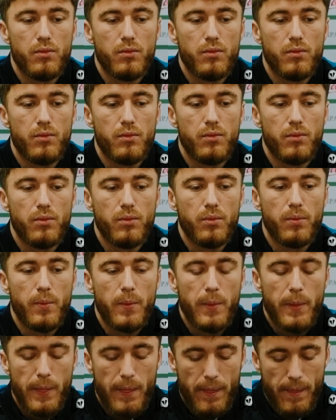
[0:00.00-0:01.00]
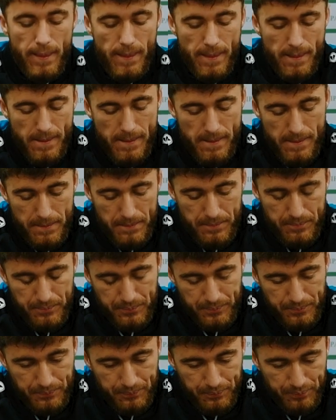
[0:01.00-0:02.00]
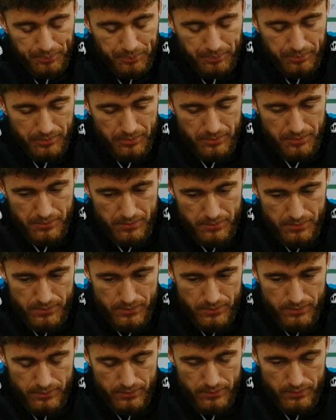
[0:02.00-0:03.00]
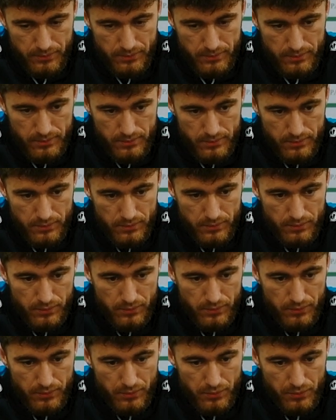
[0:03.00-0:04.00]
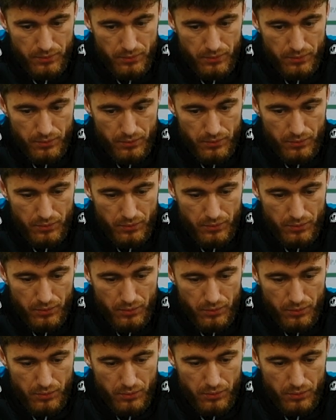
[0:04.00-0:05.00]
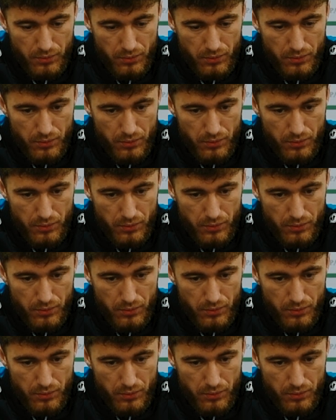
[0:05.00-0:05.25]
(silent)